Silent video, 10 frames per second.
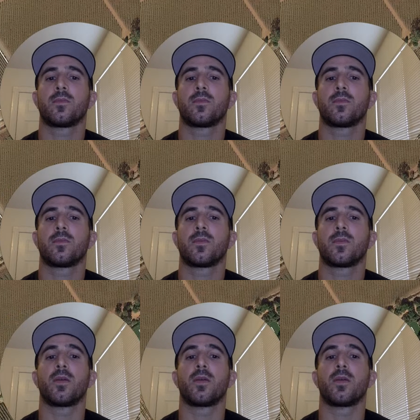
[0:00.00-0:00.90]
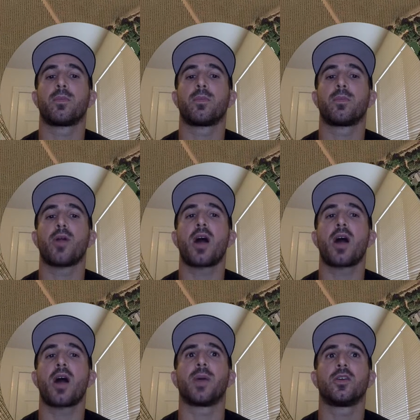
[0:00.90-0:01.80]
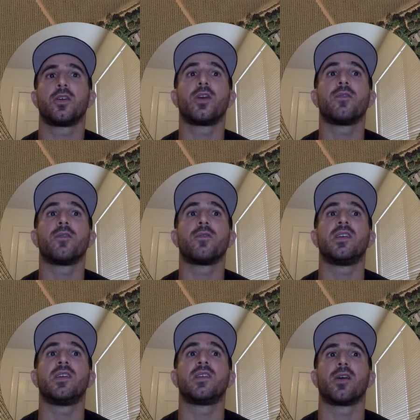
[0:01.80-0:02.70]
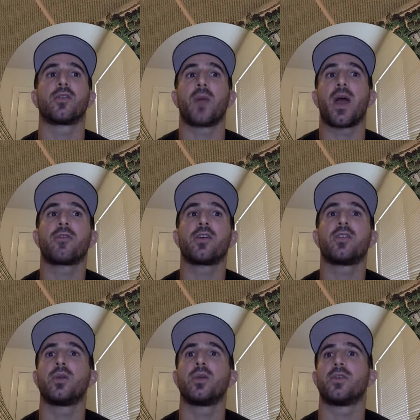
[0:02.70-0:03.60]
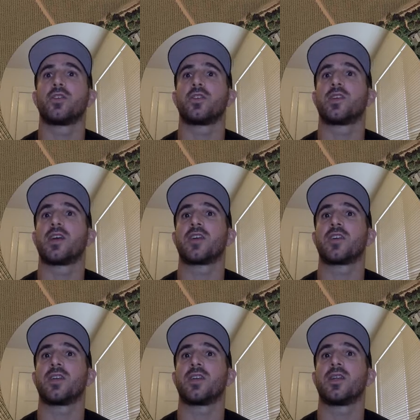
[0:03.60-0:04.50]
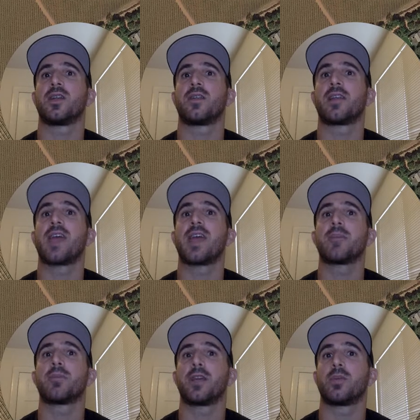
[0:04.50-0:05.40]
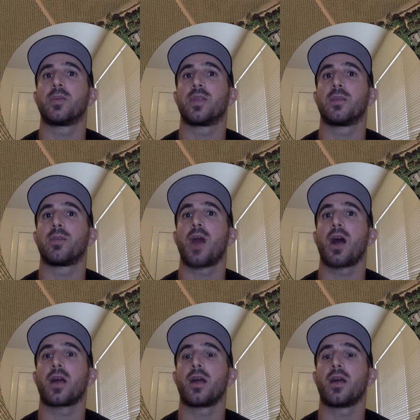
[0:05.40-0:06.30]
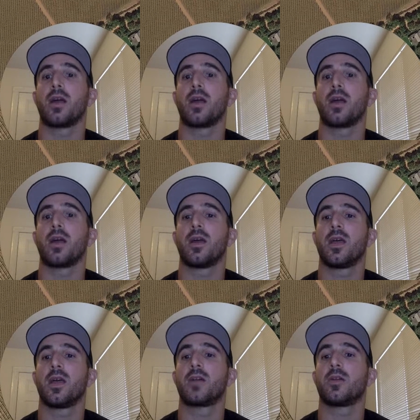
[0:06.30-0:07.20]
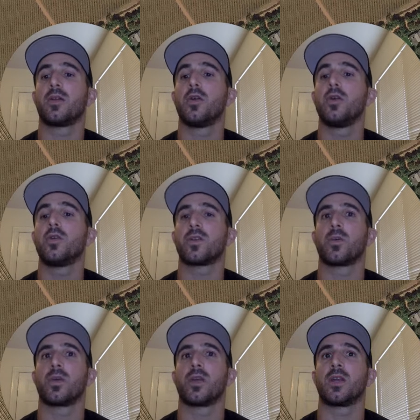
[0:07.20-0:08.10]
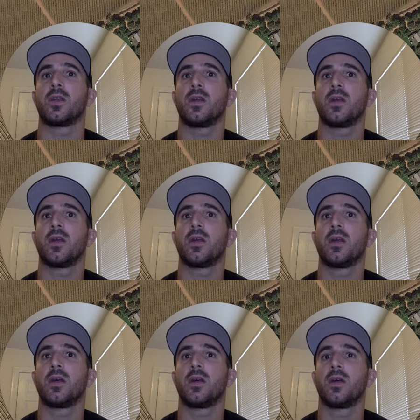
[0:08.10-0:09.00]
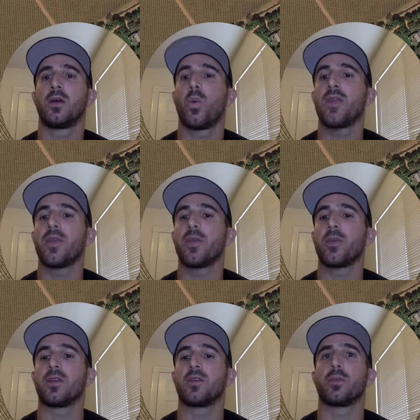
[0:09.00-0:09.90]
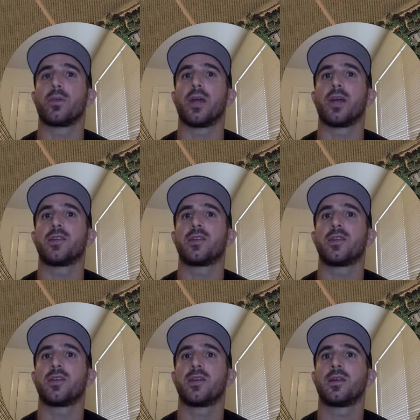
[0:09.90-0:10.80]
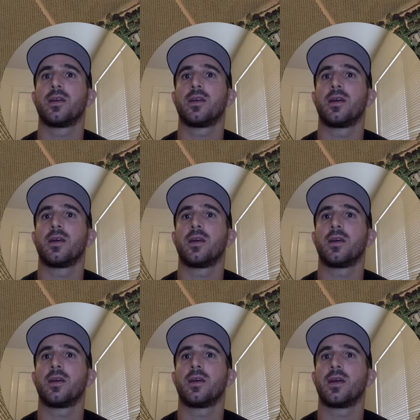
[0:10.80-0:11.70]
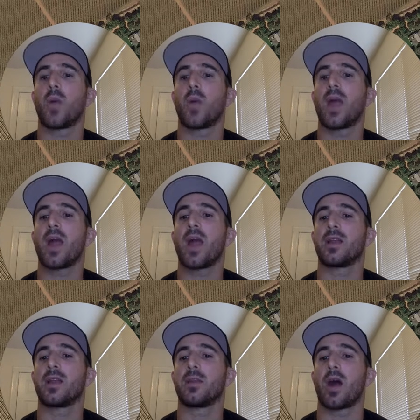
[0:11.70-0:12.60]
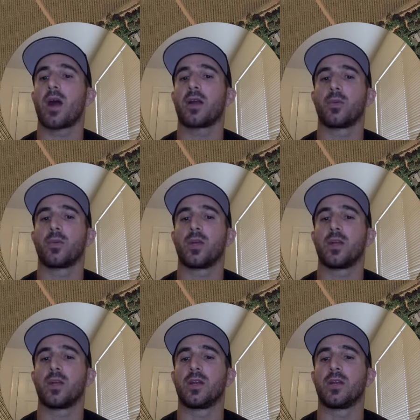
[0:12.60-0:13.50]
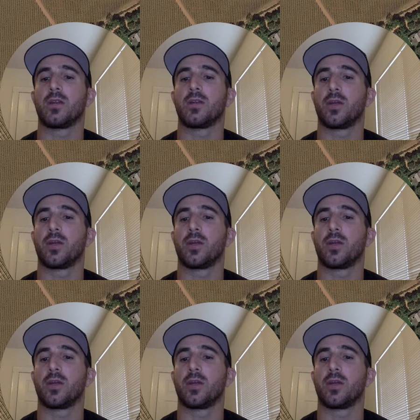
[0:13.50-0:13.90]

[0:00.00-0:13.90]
On the block details page, you can view details from every Tule Vision session that has taken place within the block, including who took the reading, when the reading took place, and where in the block the reading took place.